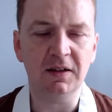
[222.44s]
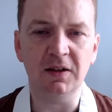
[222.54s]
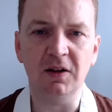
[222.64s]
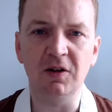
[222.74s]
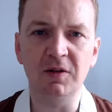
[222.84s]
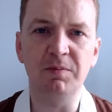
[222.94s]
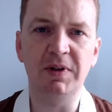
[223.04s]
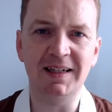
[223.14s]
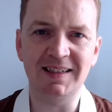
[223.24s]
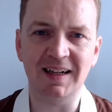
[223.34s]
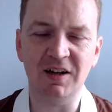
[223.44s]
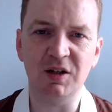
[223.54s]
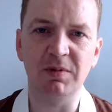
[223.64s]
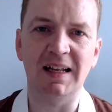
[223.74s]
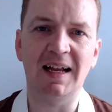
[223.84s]
unpinned
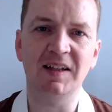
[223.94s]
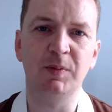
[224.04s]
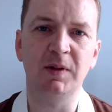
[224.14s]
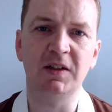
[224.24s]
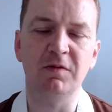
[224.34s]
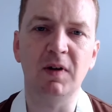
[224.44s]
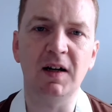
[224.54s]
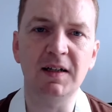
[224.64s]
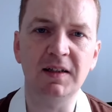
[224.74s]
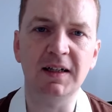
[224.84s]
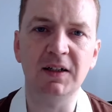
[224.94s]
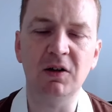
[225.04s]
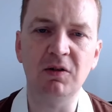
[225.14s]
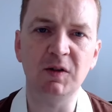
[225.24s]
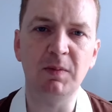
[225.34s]
downable aspect of mind that can always